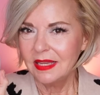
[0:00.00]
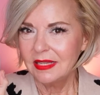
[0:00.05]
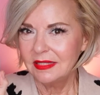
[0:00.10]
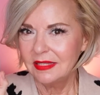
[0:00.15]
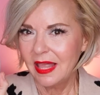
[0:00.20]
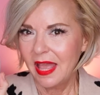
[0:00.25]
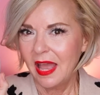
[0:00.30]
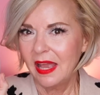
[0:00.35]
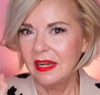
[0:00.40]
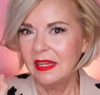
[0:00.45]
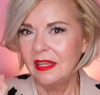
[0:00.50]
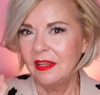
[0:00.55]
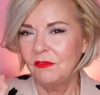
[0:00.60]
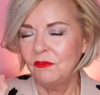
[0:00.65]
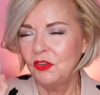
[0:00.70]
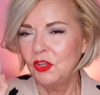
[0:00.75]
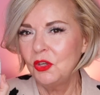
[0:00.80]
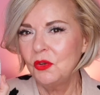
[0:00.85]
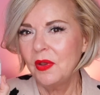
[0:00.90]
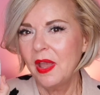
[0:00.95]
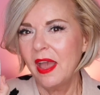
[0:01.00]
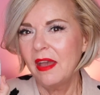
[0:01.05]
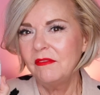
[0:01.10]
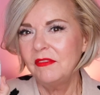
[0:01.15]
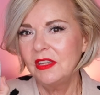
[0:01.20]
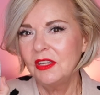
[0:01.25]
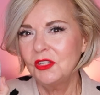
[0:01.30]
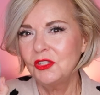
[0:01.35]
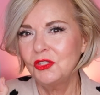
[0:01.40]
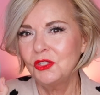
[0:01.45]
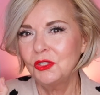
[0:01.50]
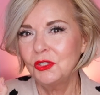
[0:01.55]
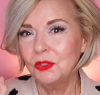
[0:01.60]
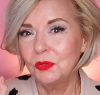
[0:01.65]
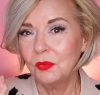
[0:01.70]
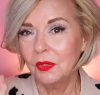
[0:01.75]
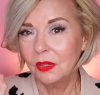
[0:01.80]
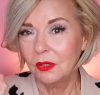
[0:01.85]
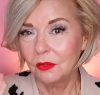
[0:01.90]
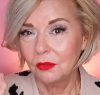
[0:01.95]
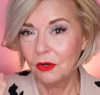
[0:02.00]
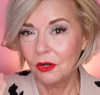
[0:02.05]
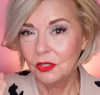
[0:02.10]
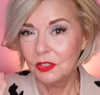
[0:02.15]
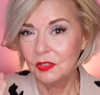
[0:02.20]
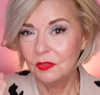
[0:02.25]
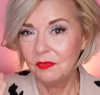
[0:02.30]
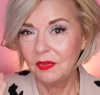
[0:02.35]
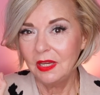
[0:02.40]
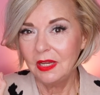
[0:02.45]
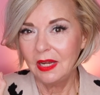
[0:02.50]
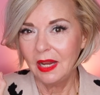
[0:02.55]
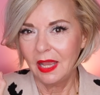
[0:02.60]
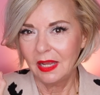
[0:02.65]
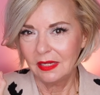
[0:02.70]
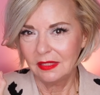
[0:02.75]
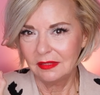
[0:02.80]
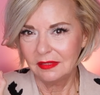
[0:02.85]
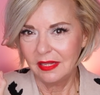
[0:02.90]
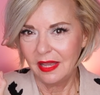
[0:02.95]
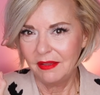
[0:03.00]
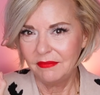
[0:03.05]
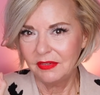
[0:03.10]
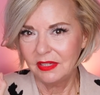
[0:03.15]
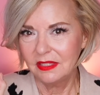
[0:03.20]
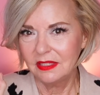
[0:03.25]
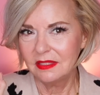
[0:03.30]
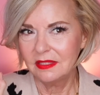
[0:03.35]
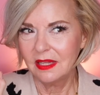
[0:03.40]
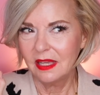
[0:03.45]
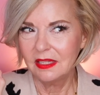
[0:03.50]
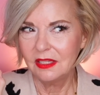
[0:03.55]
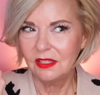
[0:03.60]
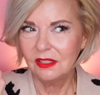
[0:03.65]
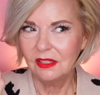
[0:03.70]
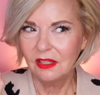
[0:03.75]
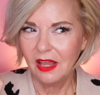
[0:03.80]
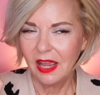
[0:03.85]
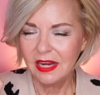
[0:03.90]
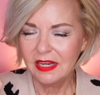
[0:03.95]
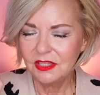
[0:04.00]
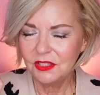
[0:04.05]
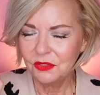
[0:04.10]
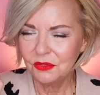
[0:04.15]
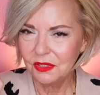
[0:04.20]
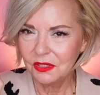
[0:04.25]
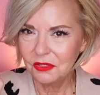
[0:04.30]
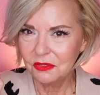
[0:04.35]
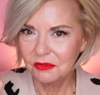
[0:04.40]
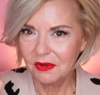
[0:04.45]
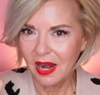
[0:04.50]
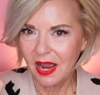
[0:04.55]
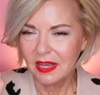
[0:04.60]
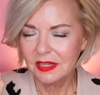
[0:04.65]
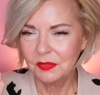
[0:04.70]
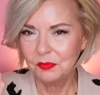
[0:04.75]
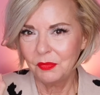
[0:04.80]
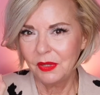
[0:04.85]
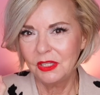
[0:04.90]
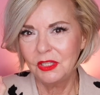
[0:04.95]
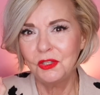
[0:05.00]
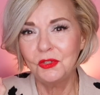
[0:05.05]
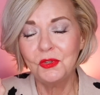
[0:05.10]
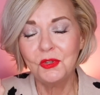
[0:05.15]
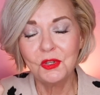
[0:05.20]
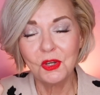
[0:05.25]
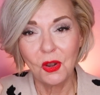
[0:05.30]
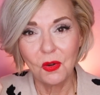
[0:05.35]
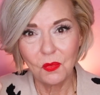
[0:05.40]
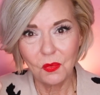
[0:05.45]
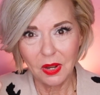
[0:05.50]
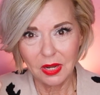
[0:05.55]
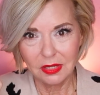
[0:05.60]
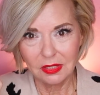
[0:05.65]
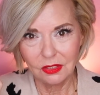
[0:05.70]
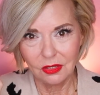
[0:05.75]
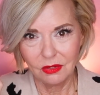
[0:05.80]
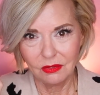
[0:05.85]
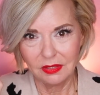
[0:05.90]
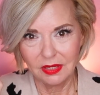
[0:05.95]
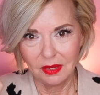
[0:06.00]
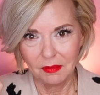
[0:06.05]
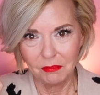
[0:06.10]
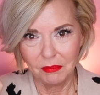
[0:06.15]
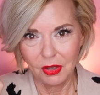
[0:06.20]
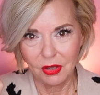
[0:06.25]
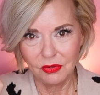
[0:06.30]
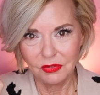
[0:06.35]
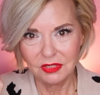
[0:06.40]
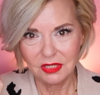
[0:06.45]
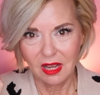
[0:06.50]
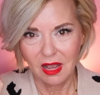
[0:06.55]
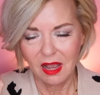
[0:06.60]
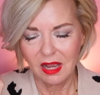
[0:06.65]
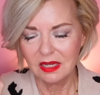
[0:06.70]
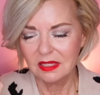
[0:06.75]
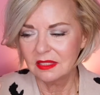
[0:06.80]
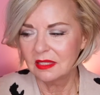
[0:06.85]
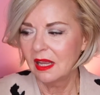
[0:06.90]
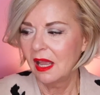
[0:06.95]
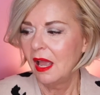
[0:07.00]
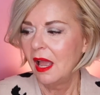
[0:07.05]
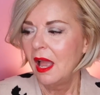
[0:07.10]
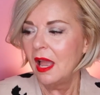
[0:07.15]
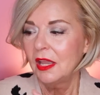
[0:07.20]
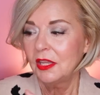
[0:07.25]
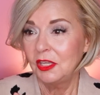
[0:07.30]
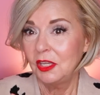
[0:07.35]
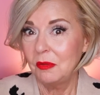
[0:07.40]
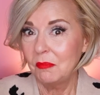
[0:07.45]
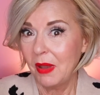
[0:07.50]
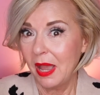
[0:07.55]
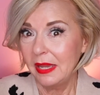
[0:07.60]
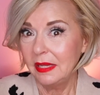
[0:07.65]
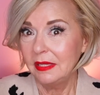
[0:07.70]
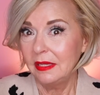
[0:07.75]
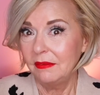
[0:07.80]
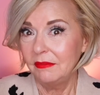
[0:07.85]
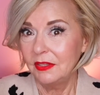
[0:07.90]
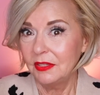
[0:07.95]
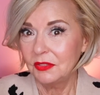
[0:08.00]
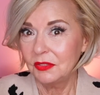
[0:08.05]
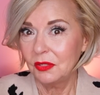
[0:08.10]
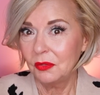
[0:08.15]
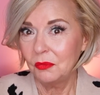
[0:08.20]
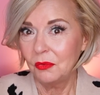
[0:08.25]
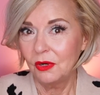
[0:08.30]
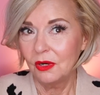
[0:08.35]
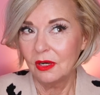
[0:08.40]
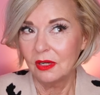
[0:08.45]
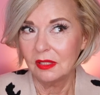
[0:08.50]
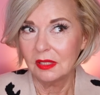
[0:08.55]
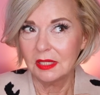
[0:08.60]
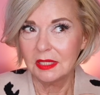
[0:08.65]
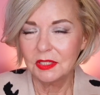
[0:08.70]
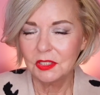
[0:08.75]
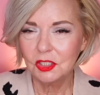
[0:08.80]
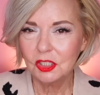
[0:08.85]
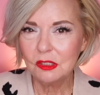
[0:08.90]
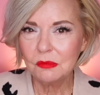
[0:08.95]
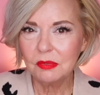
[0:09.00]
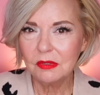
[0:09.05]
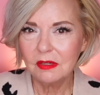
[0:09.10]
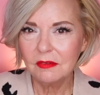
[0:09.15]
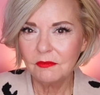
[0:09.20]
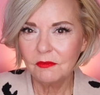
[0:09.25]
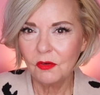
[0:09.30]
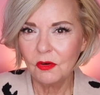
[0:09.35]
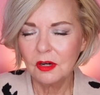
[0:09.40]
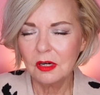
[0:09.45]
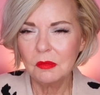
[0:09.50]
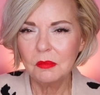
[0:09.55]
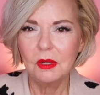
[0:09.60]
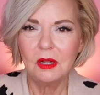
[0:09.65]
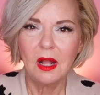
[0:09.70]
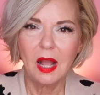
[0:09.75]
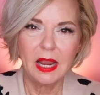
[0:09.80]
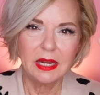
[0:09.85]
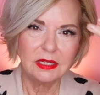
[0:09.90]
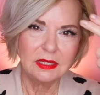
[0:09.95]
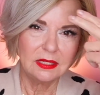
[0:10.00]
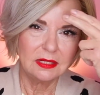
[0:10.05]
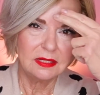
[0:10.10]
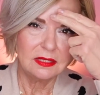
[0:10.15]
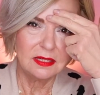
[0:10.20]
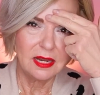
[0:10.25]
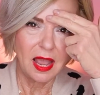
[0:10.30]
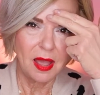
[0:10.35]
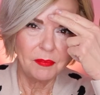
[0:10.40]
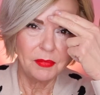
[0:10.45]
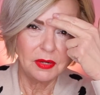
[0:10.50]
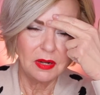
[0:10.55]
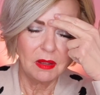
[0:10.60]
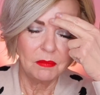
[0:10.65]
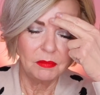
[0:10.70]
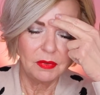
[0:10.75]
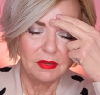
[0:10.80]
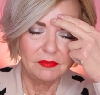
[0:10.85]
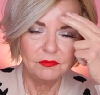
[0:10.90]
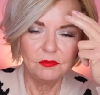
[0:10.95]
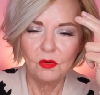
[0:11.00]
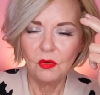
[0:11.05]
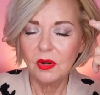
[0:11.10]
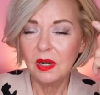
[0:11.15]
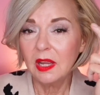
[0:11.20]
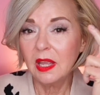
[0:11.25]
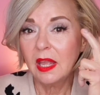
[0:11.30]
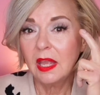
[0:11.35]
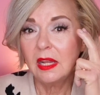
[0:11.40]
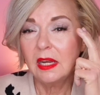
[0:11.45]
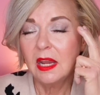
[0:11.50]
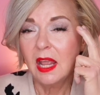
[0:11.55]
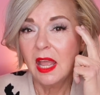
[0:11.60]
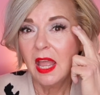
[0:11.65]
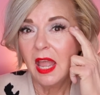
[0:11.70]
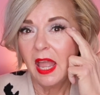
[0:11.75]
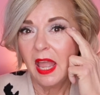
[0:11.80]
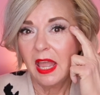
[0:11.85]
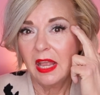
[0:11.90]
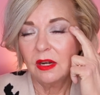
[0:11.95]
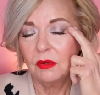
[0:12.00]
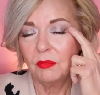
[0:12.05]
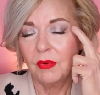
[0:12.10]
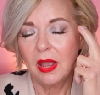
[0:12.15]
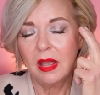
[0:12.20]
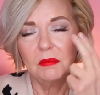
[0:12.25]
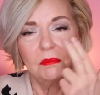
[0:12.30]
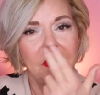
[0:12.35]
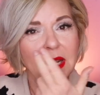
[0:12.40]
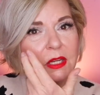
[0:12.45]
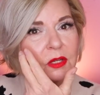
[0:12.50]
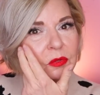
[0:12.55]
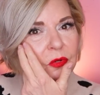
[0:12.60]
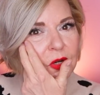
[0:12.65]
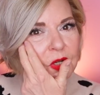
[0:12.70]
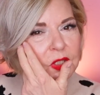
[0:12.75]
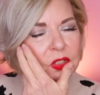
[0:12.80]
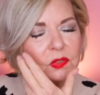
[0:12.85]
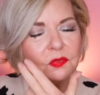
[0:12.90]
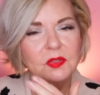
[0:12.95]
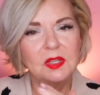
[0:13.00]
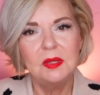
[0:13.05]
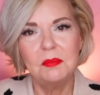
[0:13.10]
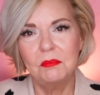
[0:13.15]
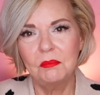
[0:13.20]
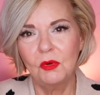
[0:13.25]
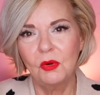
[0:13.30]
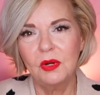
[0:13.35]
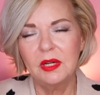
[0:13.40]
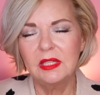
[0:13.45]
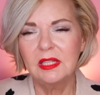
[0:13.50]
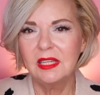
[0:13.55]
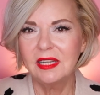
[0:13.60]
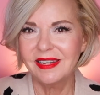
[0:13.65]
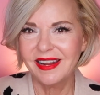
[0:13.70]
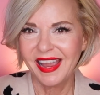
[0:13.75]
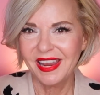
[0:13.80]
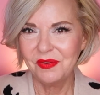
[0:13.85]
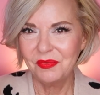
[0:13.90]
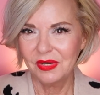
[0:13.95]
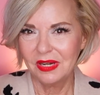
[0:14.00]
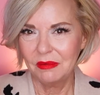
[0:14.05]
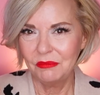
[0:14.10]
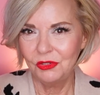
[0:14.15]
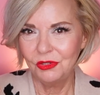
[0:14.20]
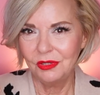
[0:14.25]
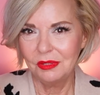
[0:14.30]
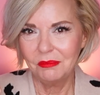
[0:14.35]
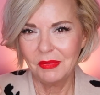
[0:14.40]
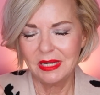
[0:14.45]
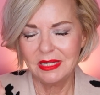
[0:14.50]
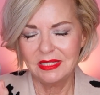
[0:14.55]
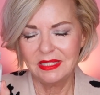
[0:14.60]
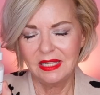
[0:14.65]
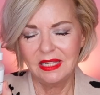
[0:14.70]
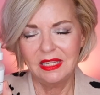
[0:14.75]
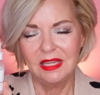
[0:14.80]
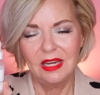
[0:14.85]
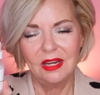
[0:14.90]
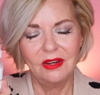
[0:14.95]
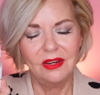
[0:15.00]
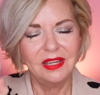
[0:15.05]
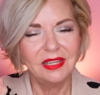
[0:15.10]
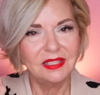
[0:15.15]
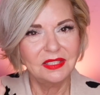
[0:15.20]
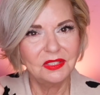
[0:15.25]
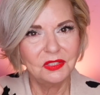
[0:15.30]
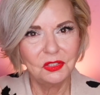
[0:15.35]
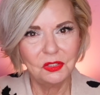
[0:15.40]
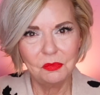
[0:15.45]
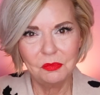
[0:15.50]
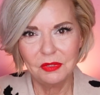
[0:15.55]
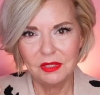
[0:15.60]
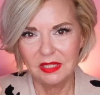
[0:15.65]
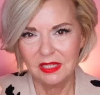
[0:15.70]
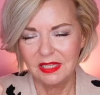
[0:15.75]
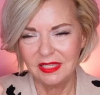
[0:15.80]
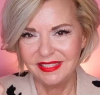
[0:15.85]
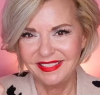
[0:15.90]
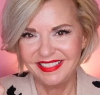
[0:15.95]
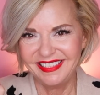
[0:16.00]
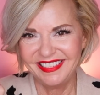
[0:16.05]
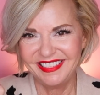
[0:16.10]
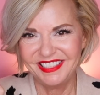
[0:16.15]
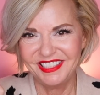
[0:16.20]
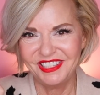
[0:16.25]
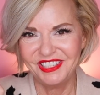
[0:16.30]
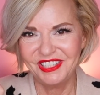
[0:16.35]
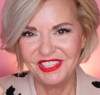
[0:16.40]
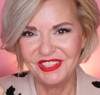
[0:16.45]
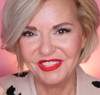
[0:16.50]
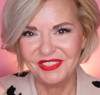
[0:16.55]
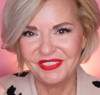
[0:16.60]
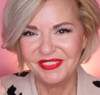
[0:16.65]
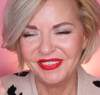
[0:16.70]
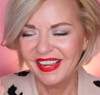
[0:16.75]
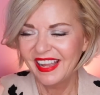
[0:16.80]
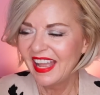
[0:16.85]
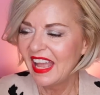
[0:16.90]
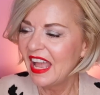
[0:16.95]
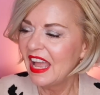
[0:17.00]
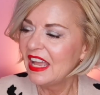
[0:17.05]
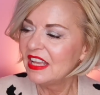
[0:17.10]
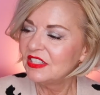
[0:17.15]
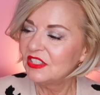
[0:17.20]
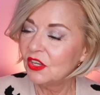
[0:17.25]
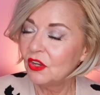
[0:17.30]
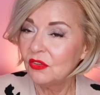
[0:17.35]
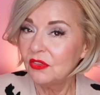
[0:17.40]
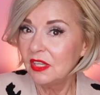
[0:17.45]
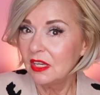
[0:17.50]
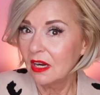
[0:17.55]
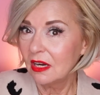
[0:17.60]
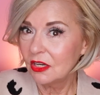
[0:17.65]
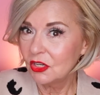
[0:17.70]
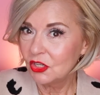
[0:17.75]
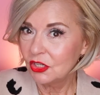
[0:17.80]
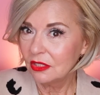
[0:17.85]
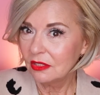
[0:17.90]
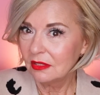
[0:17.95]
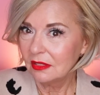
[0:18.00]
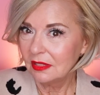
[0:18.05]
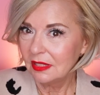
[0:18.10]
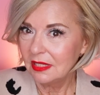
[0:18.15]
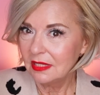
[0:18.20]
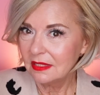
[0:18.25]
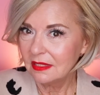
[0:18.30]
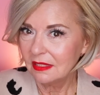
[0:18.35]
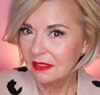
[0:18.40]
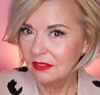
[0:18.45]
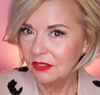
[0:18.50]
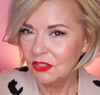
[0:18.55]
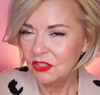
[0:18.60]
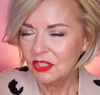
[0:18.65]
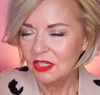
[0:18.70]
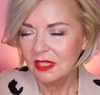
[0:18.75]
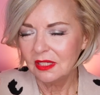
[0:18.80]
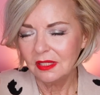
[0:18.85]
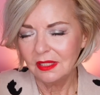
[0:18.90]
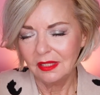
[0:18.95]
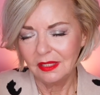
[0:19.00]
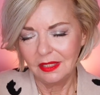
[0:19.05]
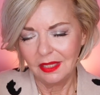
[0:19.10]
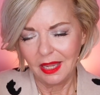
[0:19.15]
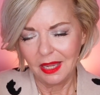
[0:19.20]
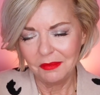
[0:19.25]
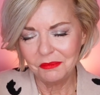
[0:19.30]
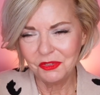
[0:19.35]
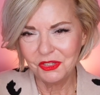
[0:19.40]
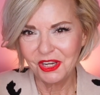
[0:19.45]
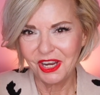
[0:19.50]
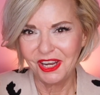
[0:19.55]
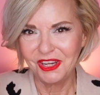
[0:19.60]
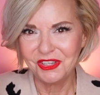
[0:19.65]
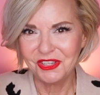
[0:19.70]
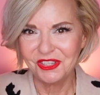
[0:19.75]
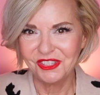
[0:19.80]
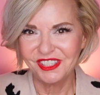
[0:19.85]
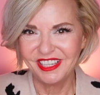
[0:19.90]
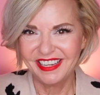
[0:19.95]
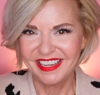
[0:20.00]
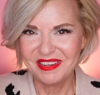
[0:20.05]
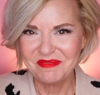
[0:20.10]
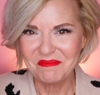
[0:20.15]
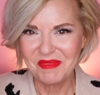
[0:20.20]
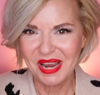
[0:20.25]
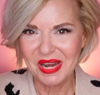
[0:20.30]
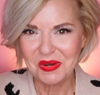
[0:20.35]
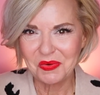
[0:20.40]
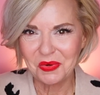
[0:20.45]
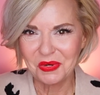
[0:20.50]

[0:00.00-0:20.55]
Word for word: is that if you have issues with crow's feet and 11s that you'd like to address but you don't want to go get Botox, you might give this a whirl. It's super affordable. I just tap it on my forehead and around my crow's feet morning and night when I'm doing my skincare. It's super easy to do. So the Argireline solution, game changer in my